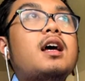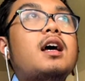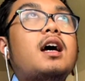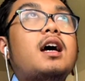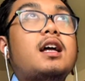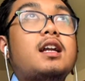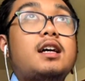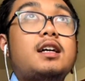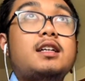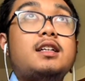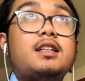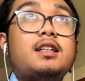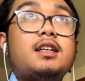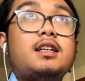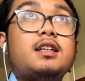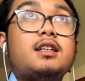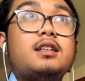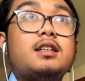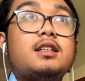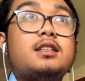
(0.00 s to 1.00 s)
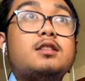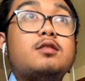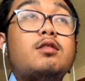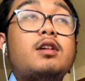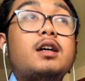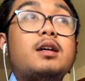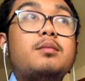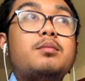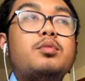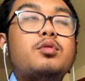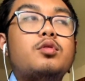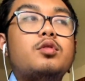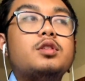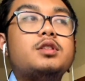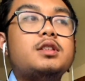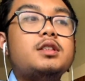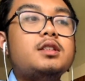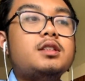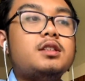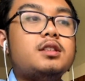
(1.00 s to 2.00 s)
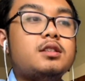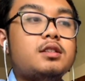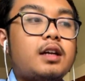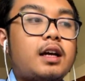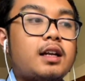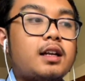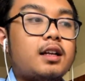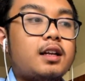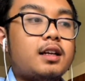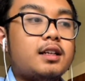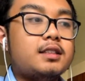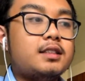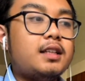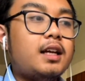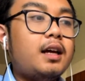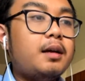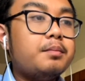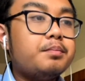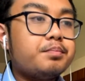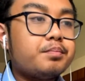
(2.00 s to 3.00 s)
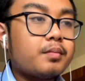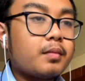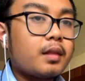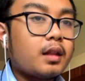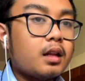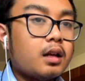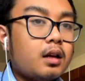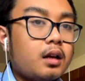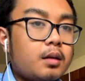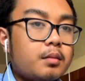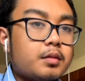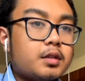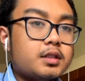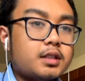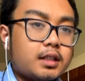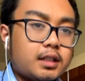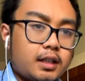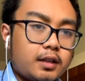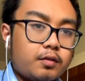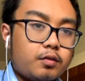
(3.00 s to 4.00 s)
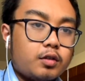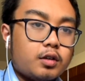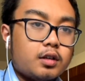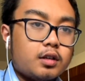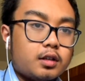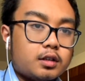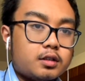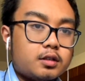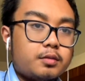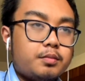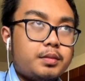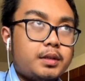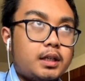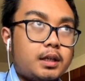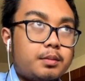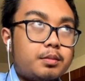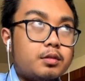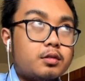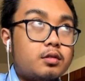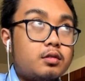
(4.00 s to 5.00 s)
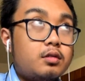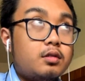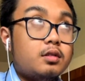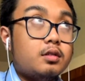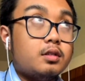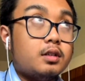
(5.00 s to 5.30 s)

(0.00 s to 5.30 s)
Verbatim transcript: And I think it's quite important to analyze that because I think for a lot of people,